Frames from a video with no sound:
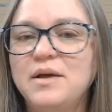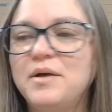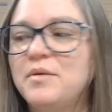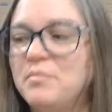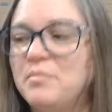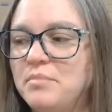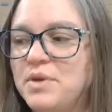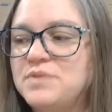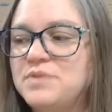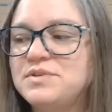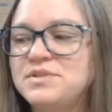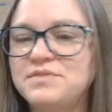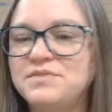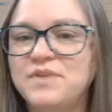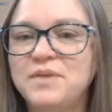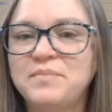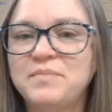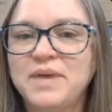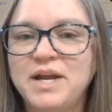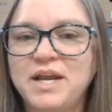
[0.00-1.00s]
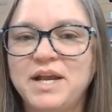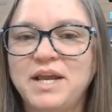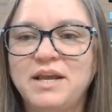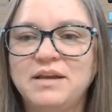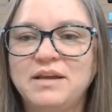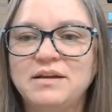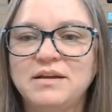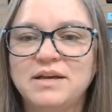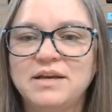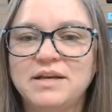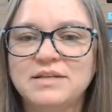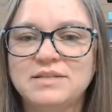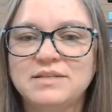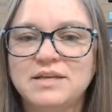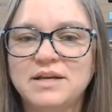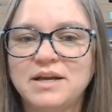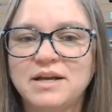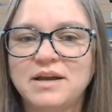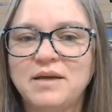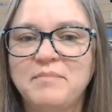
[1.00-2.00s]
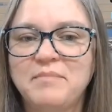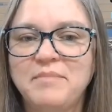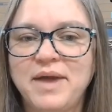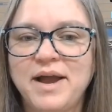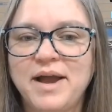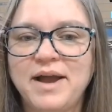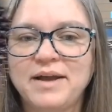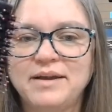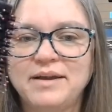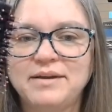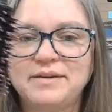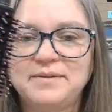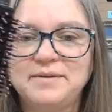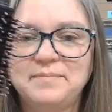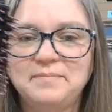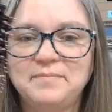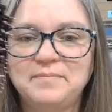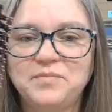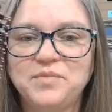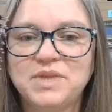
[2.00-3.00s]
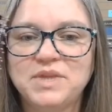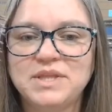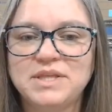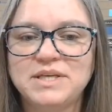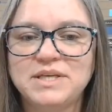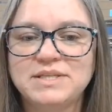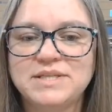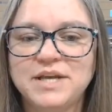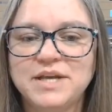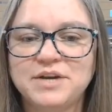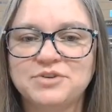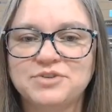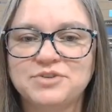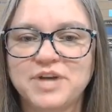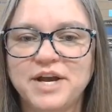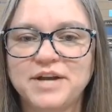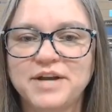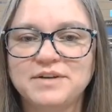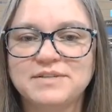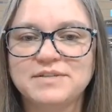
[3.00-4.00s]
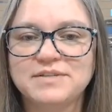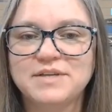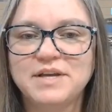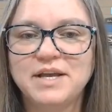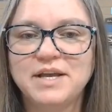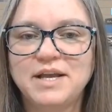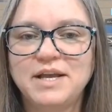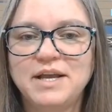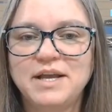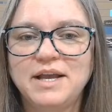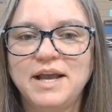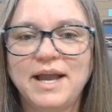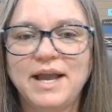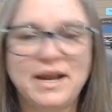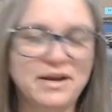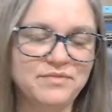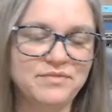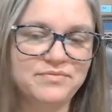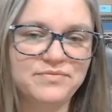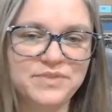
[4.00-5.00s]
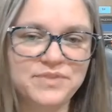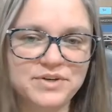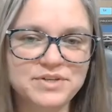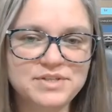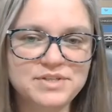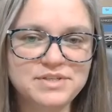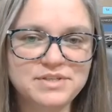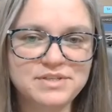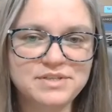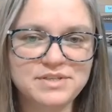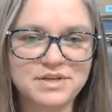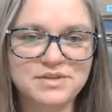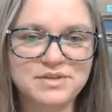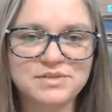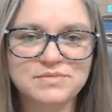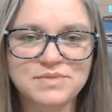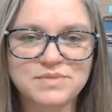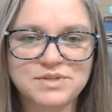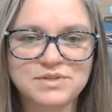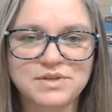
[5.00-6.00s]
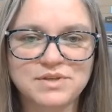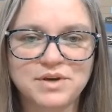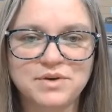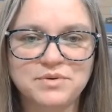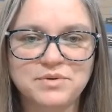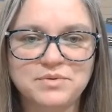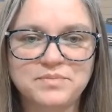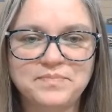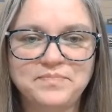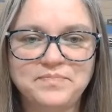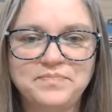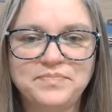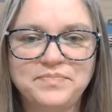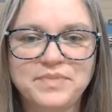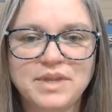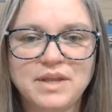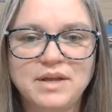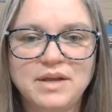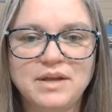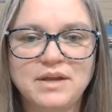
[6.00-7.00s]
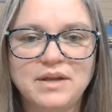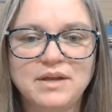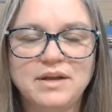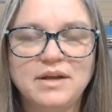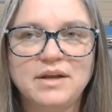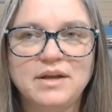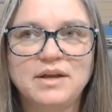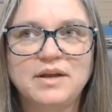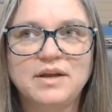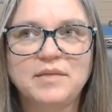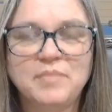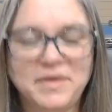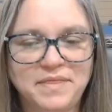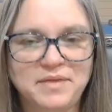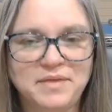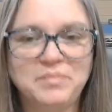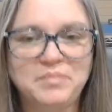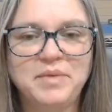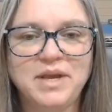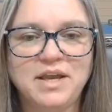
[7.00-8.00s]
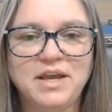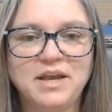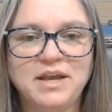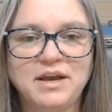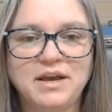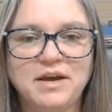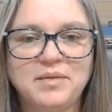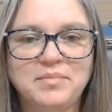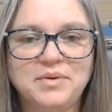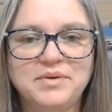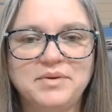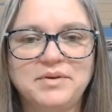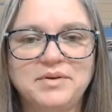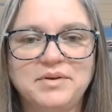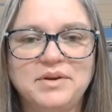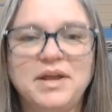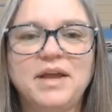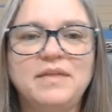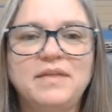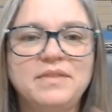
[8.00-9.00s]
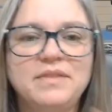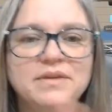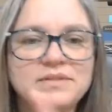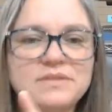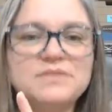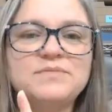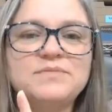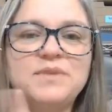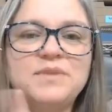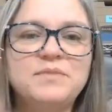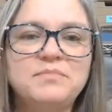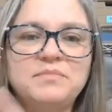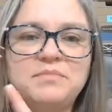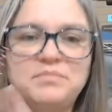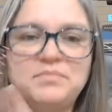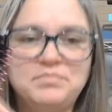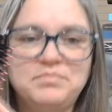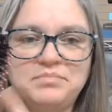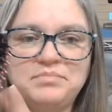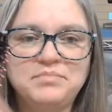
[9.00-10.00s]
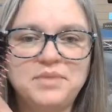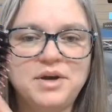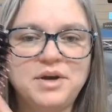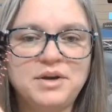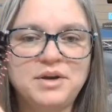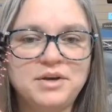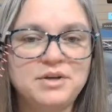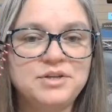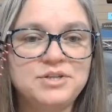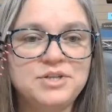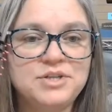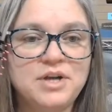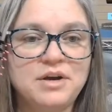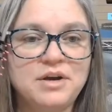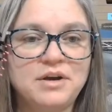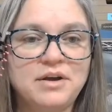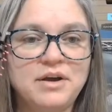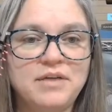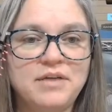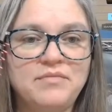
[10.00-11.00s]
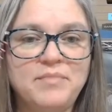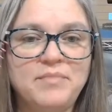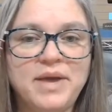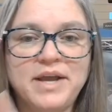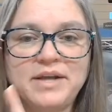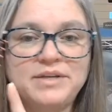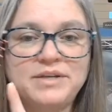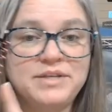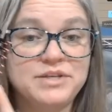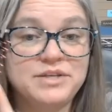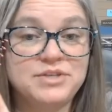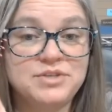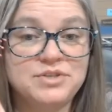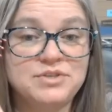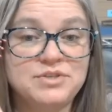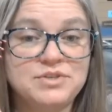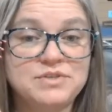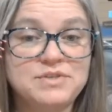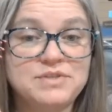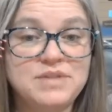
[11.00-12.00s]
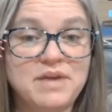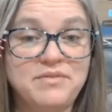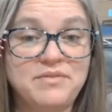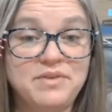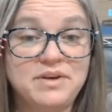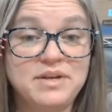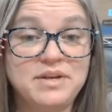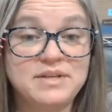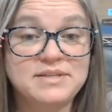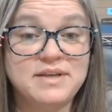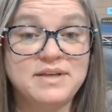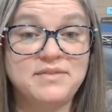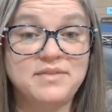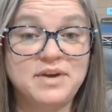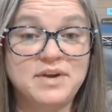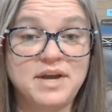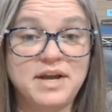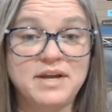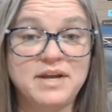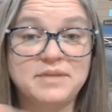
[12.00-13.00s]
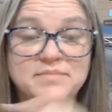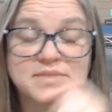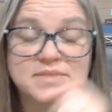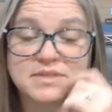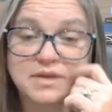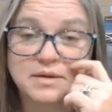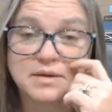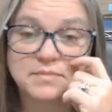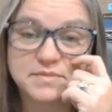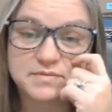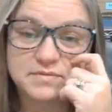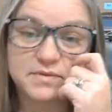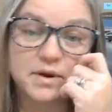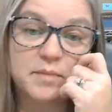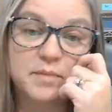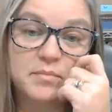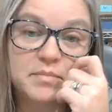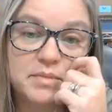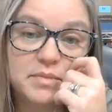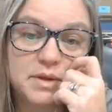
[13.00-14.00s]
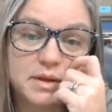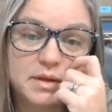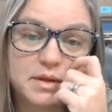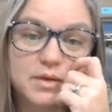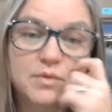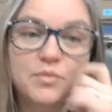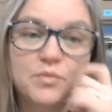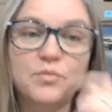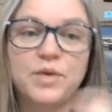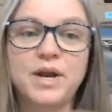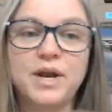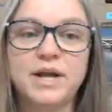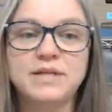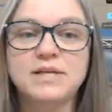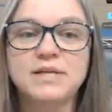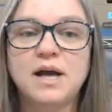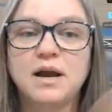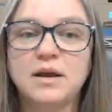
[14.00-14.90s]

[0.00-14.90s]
Most of our money is going to come back with these hair dryers. And at first, sales were slow, but they're picking up. And this is where a good chunk of my additional 77 items comes from when I talk